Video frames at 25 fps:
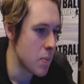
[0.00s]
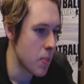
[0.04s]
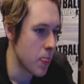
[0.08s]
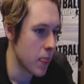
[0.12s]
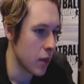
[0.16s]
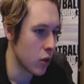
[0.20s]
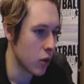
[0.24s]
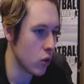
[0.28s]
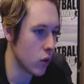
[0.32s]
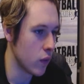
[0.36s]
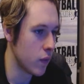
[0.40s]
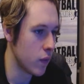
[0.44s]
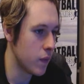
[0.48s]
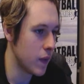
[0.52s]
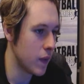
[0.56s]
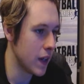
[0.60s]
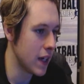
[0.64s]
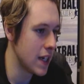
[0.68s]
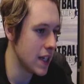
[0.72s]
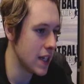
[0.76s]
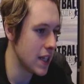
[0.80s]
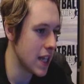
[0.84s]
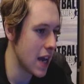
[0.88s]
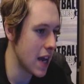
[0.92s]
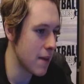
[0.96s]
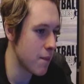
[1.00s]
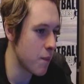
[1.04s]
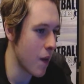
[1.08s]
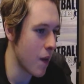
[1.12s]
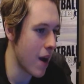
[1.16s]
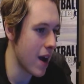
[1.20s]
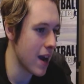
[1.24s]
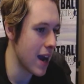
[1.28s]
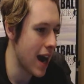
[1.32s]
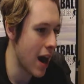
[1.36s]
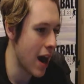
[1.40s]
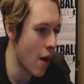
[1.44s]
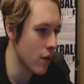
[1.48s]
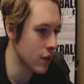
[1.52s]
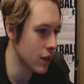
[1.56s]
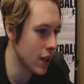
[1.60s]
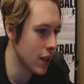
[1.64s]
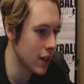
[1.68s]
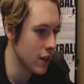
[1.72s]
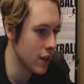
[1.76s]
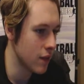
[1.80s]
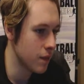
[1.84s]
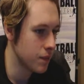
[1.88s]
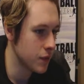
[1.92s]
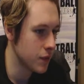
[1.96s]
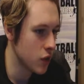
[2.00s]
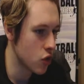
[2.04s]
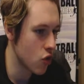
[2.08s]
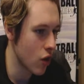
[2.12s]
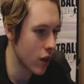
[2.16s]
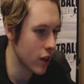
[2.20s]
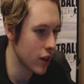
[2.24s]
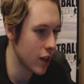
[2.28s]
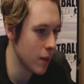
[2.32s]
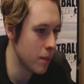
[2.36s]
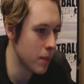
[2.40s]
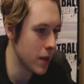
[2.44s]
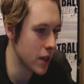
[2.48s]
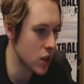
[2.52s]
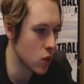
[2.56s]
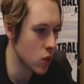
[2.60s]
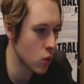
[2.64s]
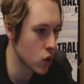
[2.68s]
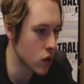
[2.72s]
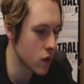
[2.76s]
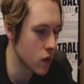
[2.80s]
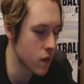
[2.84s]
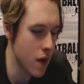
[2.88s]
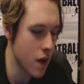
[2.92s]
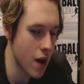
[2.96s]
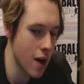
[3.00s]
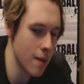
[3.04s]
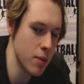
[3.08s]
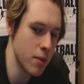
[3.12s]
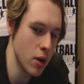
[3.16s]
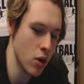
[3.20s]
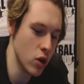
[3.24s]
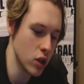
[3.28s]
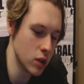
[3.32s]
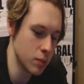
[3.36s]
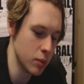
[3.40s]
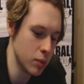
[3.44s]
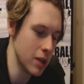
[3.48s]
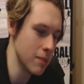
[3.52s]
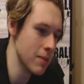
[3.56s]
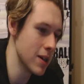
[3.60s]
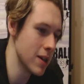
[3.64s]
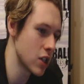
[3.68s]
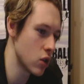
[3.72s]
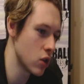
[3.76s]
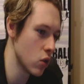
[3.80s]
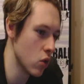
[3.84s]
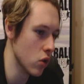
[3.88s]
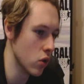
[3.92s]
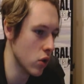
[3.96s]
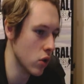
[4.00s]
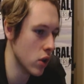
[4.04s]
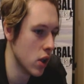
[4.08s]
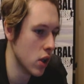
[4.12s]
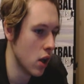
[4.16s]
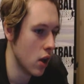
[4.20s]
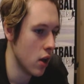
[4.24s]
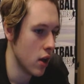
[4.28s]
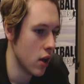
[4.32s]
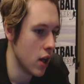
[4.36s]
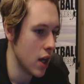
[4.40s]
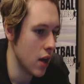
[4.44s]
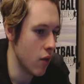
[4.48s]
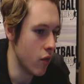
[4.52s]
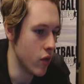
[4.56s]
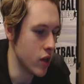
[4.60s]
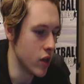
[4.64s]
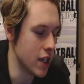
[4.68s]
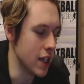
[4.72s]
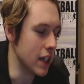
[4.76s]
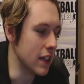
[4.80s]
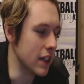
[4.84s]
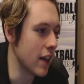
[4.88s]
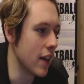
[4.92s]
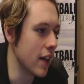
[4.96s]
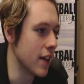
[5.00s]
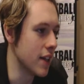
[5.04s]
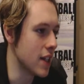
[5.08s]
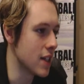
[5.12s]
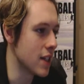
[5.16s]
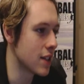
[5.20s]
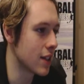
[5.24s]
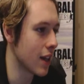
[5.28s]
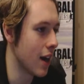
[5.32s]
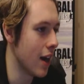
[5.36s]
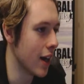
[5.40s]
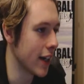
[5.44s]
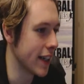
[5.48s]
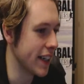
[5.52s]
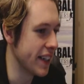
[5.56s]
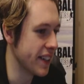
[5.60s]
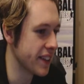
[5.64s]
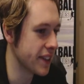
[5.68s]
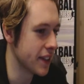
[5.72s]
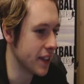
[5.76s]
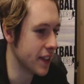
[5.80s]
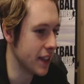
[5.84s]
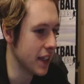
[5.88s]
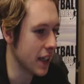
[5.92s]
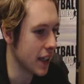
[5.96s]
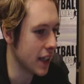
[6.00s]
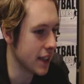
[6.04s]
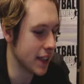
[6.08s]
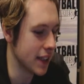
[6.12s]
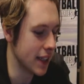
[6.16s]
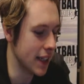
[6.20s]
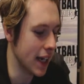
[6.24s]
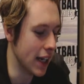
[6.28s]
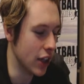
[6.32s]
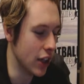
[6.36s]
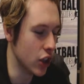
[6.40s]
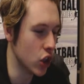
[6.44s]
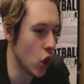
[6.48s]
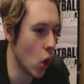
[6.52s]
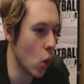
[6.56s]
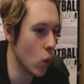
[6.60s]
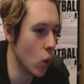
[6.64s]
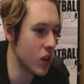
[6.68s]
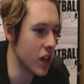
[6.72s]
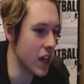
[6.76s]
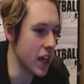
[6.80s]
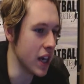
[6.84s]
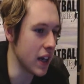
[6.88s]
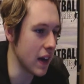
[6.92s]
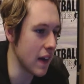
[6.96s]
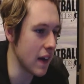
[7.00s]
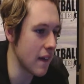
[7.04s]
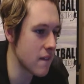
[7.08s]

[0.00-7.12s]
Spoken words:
Good thinking there by Aaron Lennon to try and clip it towards the far post, but he missed all of his intended targets, and United gain a goal kick.